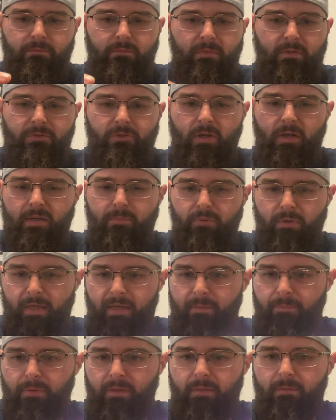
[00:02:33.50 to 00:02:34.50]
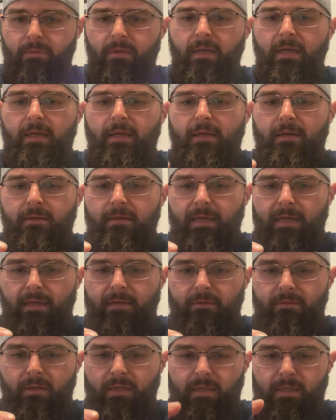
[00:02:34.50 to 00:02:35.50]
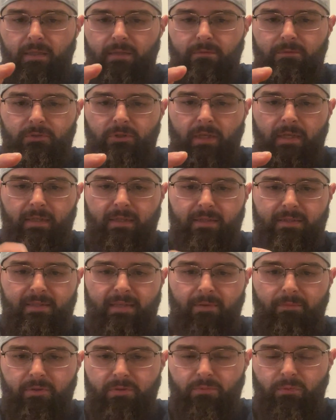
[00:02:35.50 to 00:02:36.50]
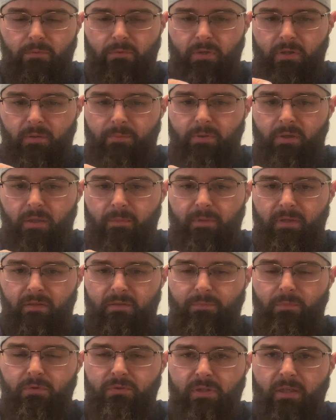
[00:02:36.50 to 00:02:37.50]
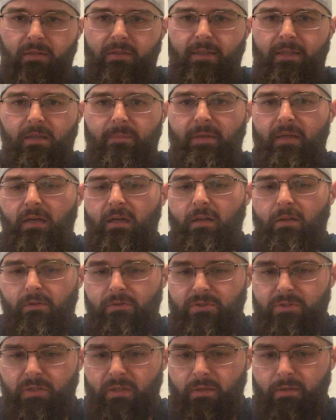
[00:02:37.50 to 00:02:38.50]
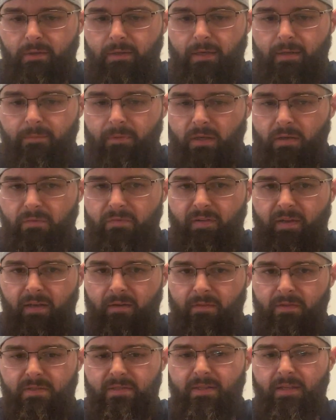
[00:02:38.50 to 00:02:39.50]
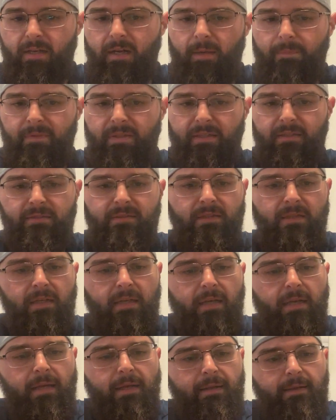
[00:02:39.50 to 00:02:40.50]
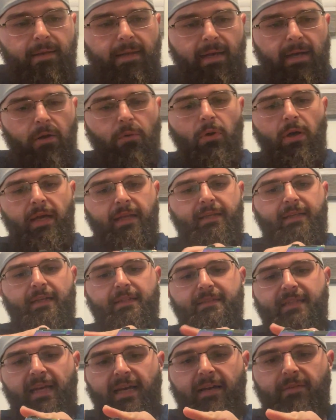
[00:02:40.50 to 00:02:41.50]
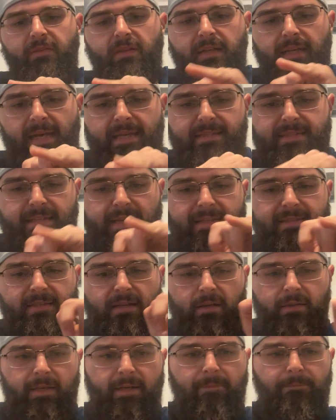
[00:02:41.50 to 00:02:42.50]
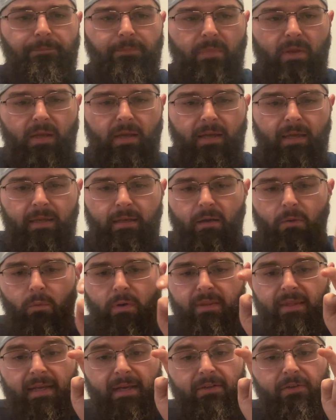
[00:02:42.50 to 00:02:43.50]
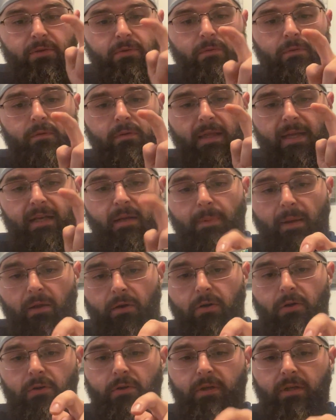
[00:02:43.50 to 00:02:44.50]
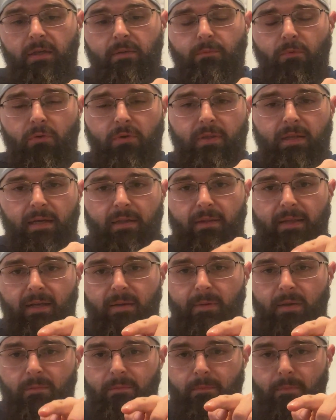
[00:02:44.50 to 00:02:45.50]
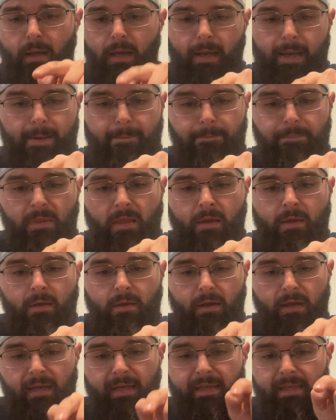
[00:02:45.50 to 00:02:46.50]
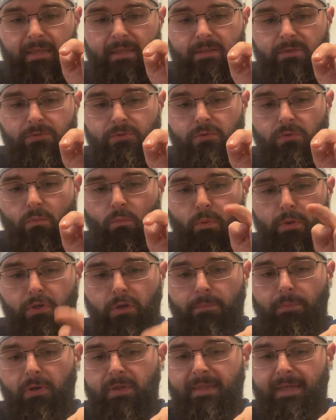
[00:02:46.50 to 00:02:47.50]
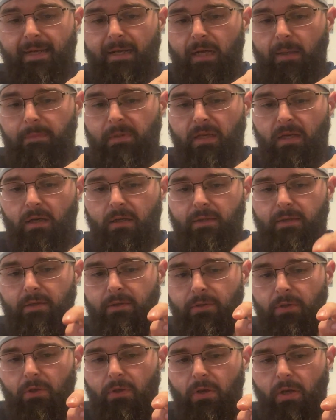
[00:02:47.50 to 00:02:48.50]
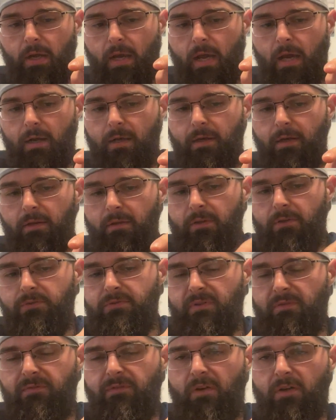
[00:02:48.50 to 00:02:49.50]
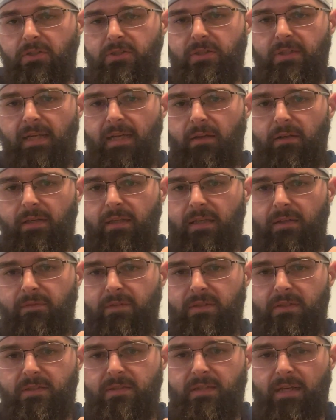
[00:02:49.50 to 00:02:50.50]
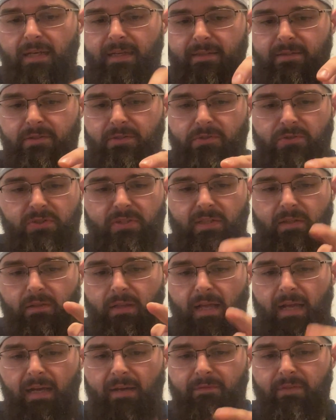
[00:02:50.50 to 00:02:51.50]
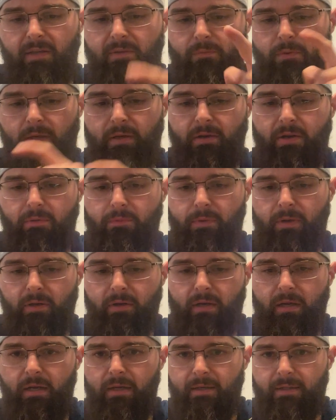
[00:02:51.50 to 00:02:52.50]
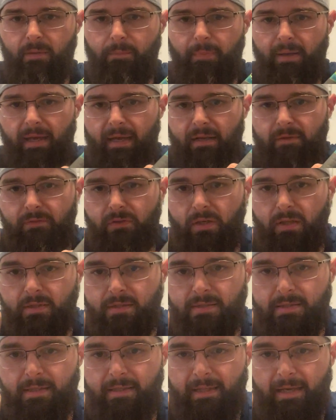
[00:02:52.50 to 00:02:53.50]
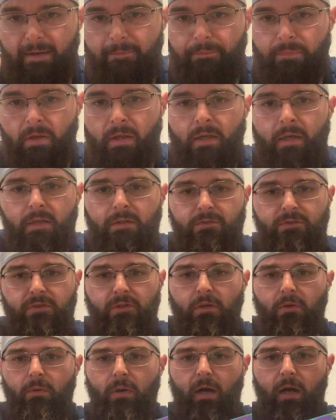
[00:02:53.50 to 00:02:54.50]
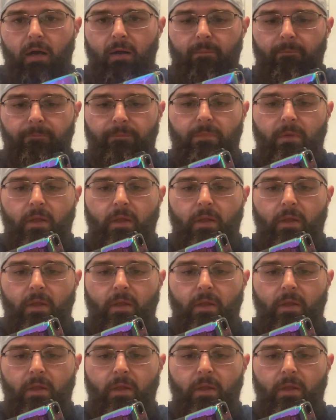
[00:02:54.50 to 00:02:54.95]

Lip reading: drawing a blank, but yeah, trying to decide which one we're going to put up there. It's most likely going to be a Hollow Sun. I'm not a fan of the SIG optics. Now, it does have the night sights on there, and one thing I like about her gun more than I like about mine is when you put that optic on there, you're not going to lose the functionality of the sights. You still have that rear cut in the back. You can see that. So